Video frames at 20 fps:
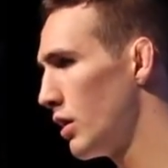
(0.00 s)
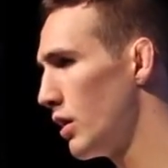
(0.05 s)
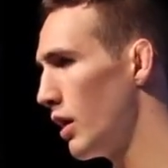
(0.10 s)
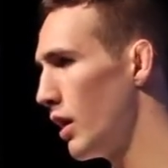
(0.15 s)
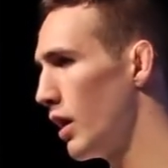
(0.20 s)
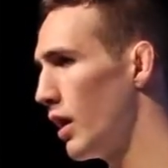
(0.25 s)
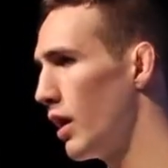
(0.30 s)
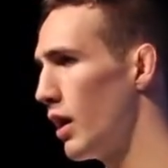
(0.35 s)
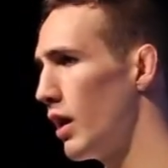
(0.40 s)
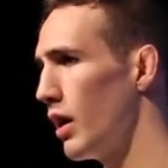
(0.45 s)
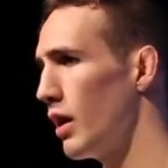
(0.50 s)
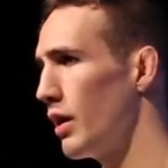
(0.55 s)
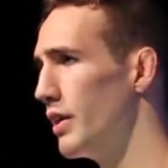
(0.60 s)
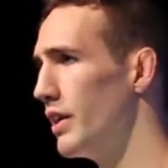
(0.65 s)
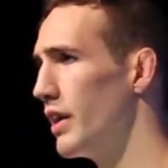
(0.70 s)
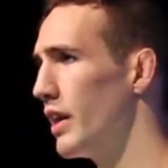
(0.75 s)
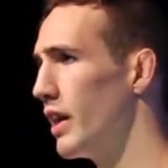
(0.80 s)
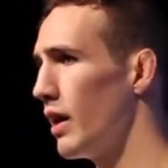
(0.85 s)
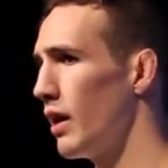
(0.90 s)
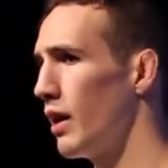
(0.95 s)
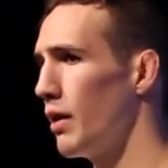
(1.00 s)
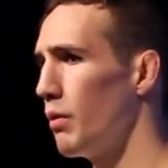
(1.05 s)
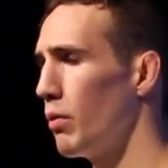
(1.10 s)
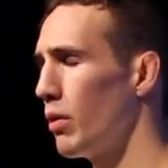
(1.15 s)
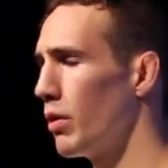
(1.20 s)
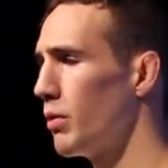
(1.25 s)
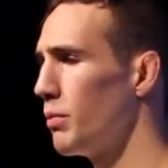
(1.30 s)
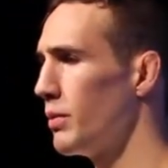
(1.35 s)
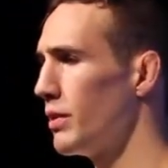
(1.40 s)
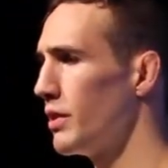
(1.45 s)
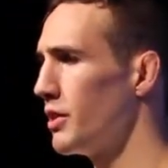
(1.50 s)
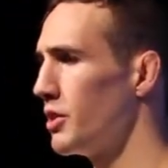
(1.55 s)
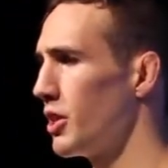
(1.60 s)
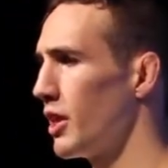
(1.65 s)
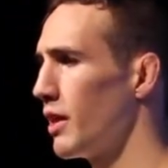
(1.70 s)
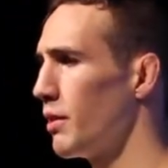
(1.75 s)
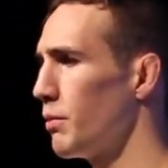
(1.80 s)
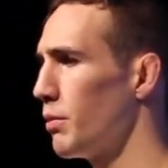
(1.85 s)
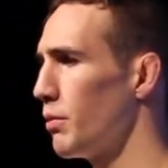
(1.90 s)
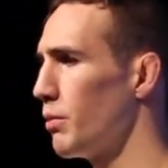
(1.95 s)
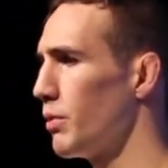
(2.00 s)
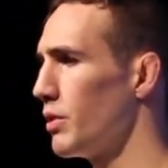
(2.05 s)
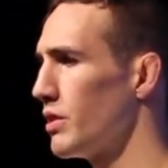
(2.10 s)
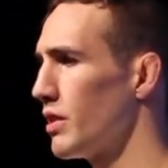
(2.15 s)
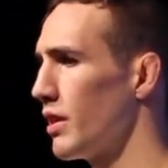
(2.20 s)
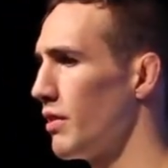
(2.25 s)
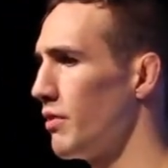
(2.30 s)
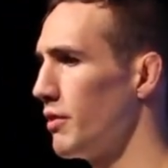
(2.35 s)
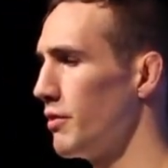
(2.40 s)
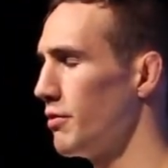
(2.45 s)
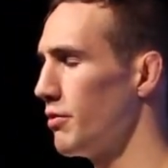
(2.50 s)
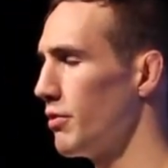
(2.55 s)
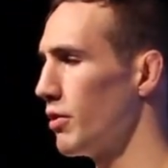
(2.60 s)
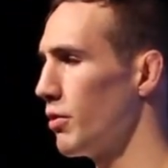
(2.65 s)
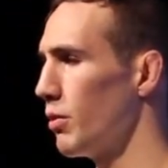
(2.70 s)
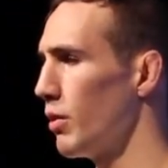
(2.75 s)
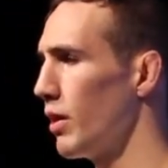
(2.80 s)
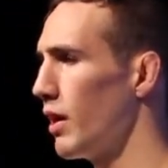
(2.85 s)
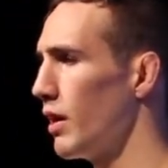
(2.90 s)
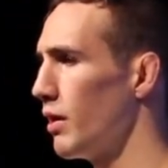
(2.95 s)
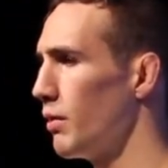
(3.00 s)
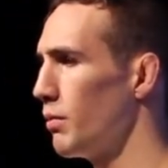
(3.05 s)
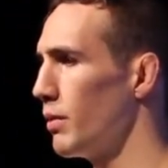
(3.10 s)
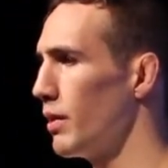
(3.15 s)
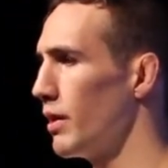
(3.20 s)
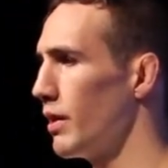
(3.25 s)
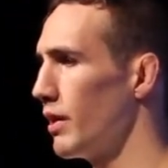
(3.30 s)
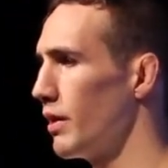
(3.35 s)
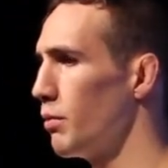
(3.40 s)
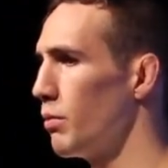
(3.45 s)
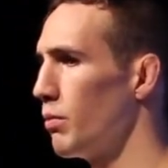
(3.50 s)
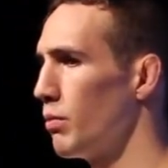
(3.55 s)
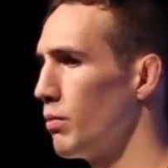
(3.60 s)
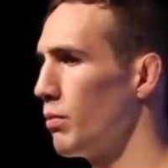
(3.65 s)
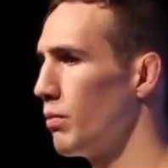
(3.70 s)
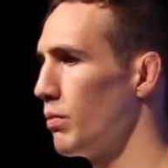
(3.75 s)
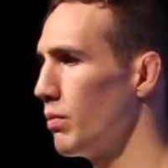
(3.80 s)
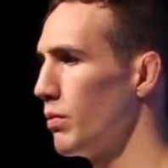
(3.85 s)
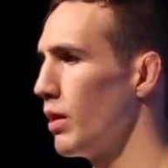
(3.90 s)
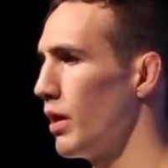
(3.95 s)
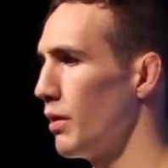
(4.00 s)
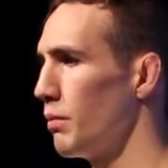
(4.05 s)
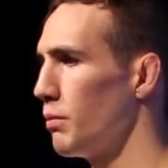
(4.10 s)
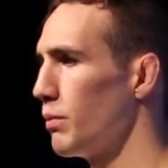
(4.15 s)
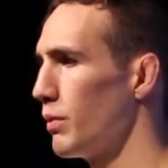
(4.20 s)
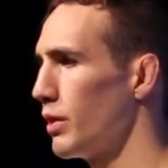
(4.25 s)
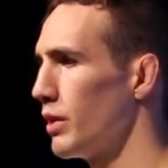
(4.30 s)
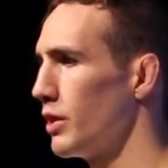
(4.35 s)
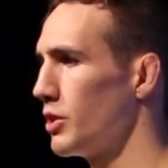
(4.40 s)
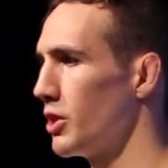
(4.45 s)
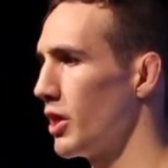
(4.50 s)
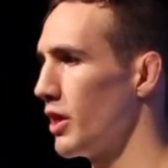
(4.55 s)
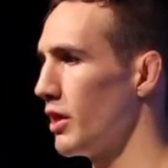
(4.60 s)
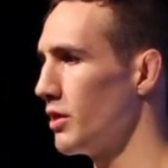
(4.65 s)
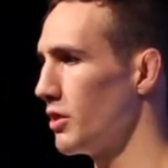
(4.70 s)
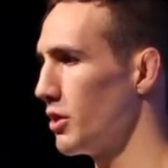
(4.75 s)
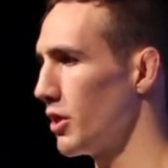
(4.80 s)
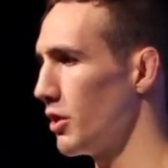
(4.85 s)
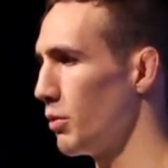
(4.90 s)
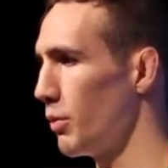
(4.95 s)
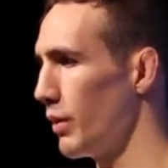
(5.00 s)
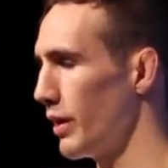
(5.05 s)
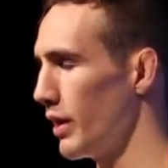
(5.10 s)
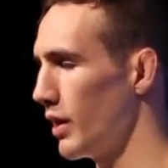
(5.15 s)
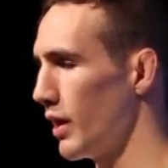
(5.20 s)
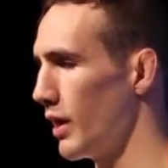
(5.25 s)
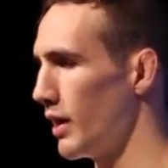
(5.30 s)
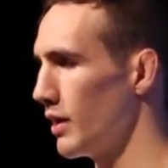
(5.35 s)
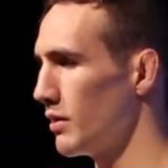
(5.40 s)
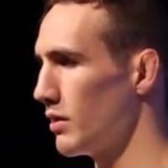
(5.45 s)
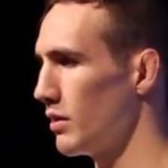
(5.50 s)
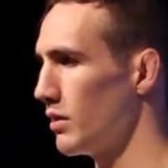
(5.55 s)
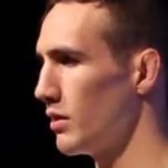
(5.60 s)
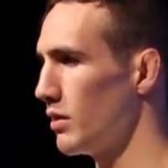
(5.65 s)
Yeah, I want to be the champ in 170 for a while, but I'm going to challenge other weight classes.